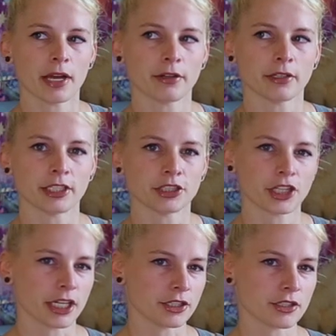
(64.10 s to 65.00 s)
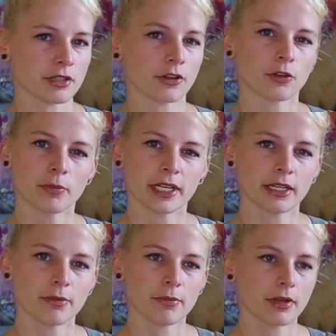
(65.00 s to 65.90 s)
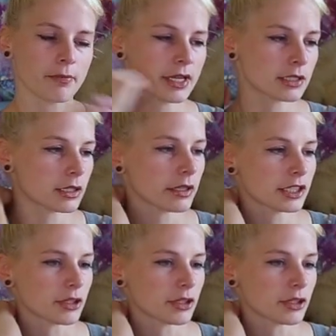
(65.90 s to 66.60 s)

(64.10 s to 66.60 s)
pattern, it changes a little bit, basically.